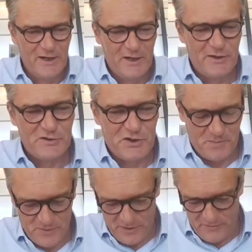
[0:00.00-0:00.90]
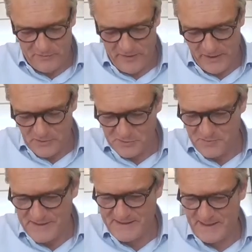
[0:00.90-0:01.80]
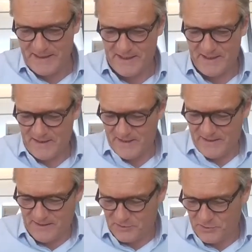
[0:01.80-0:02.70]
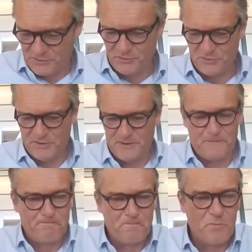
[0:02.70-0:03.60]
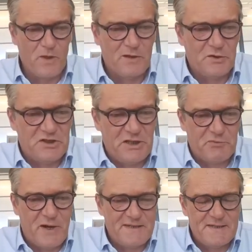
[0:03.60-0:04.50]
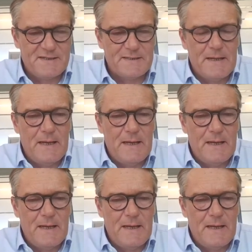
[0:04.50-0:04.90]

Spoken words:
some vehicles missing due to the chip crisis.